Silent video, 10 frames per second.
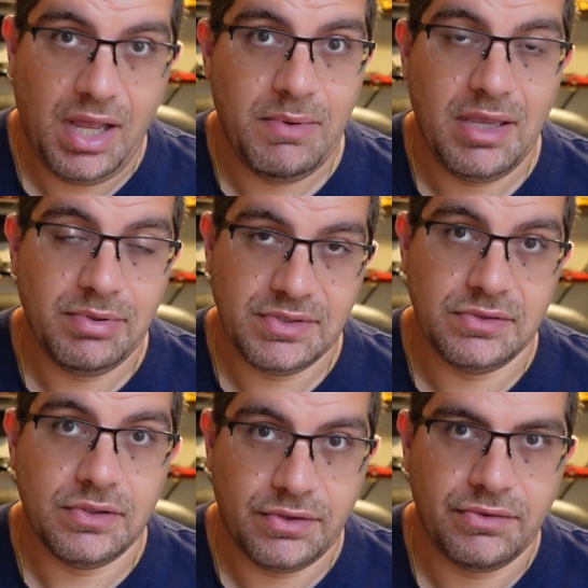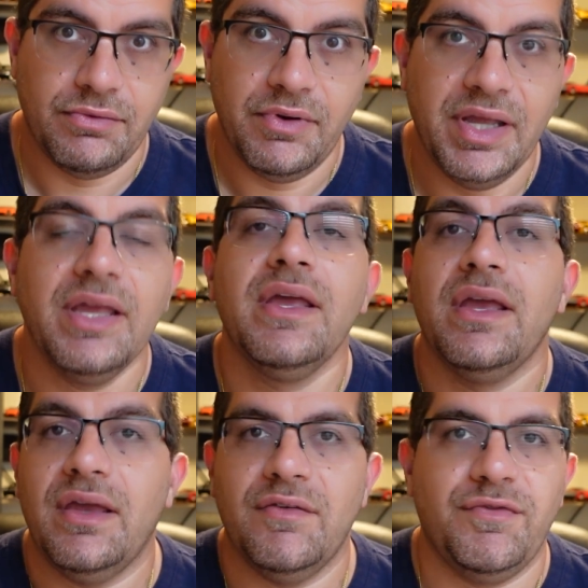I'm able to look through it
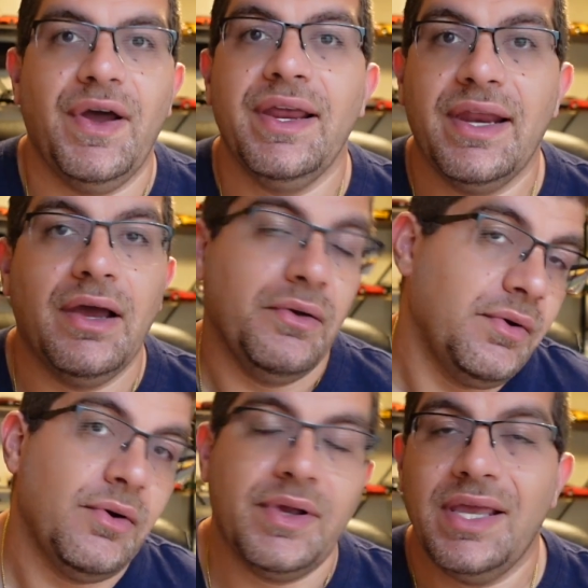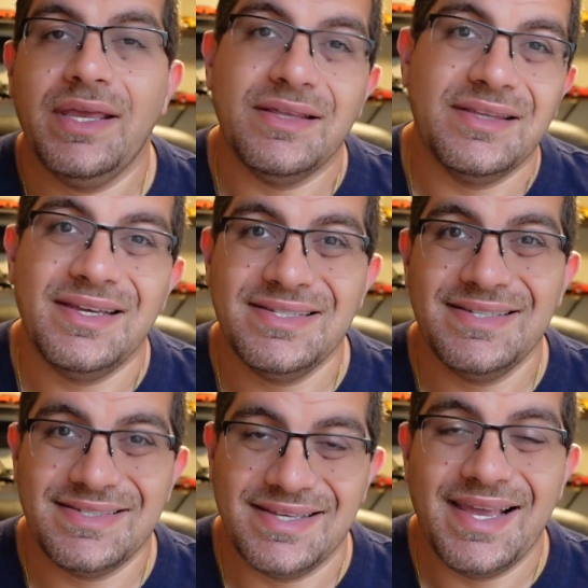and find out, okay, does
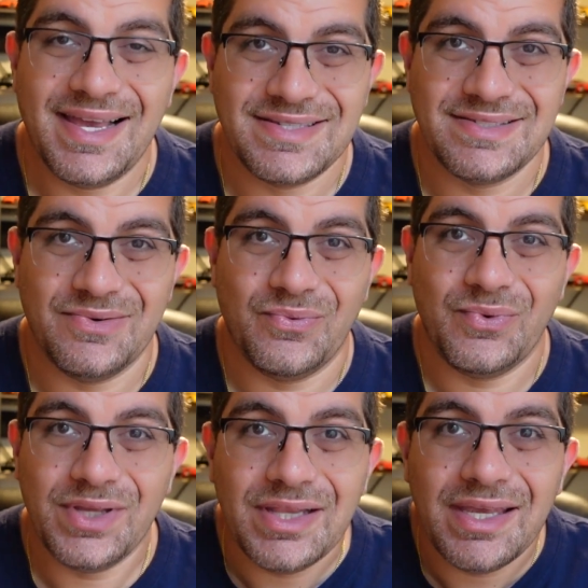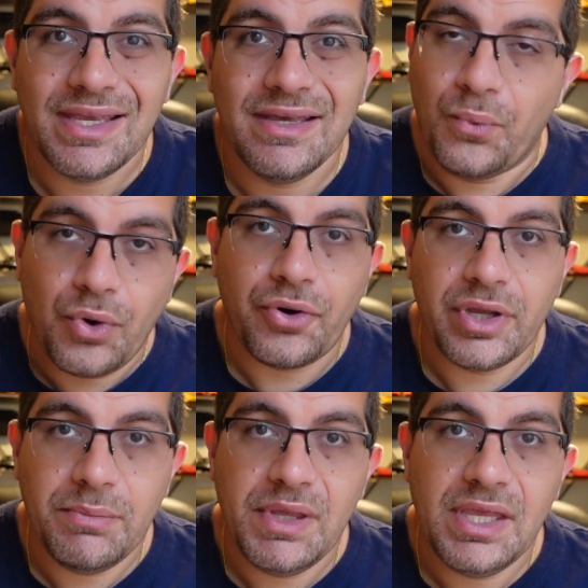this guest really
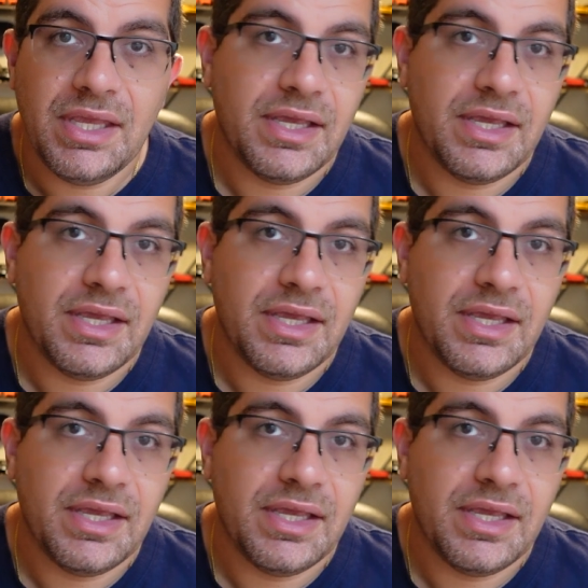worry me?